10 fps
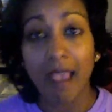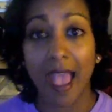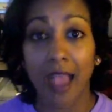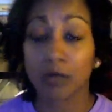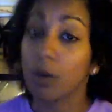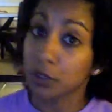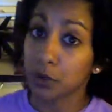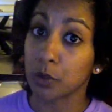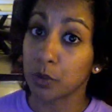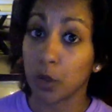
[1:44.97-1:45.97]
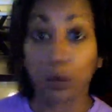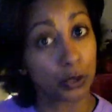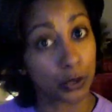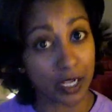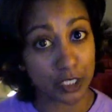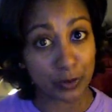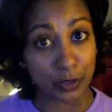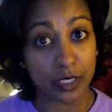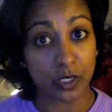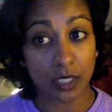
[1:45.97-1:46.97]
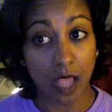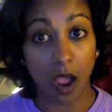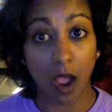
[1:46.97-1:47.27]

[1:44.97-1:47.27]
And you also don't know who your customer is